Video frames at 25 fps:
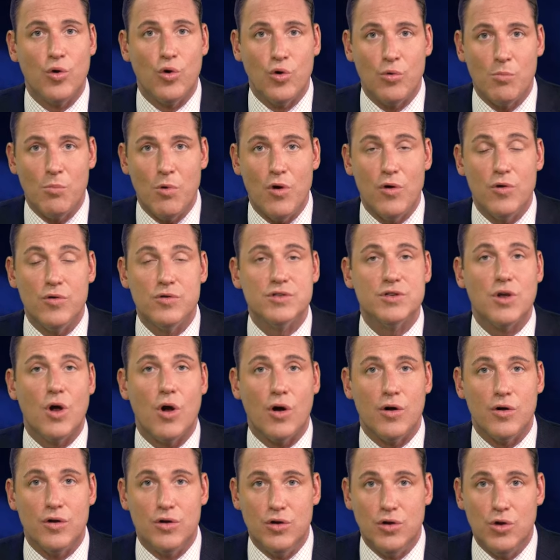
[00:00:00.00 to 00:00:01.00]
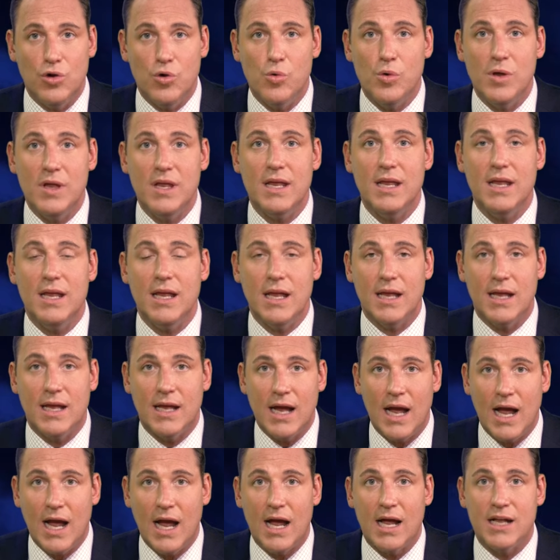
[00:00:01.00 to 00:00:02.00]
Hormoz are doing
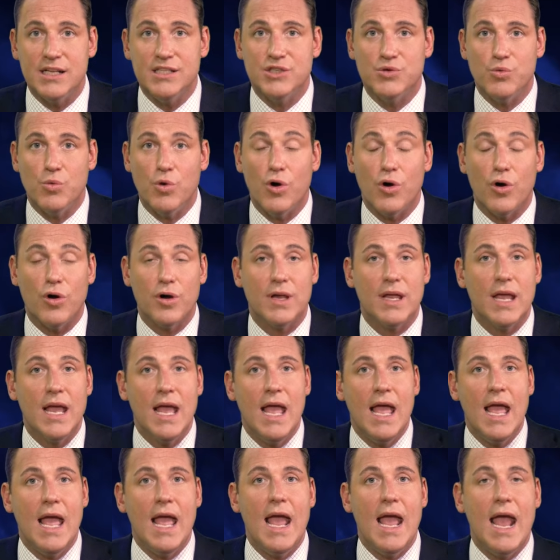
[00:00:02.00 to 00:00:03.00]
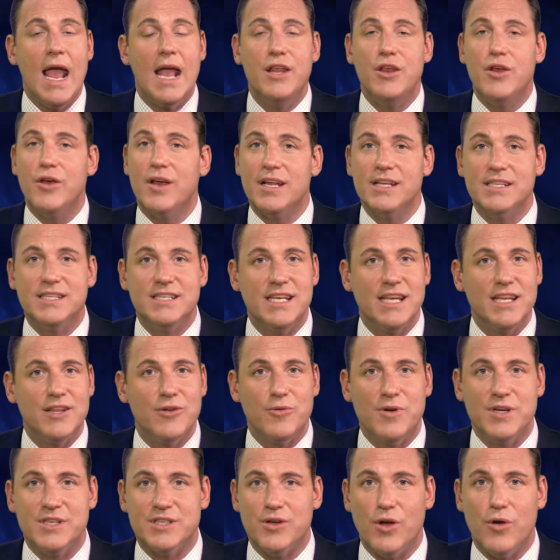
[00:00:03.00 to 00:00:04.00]
God's work and you can see
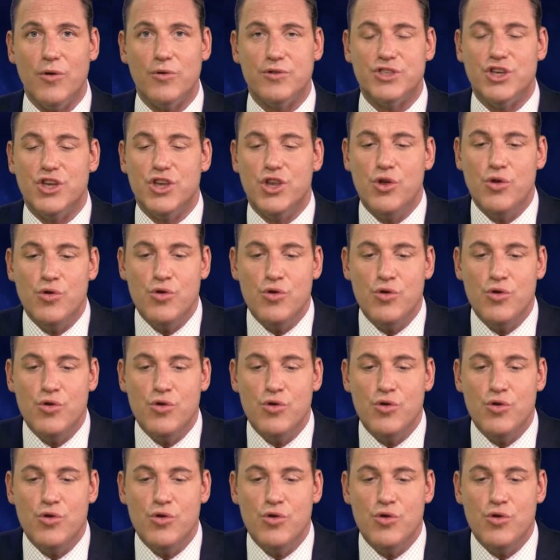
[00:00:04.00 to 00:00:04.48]
the results.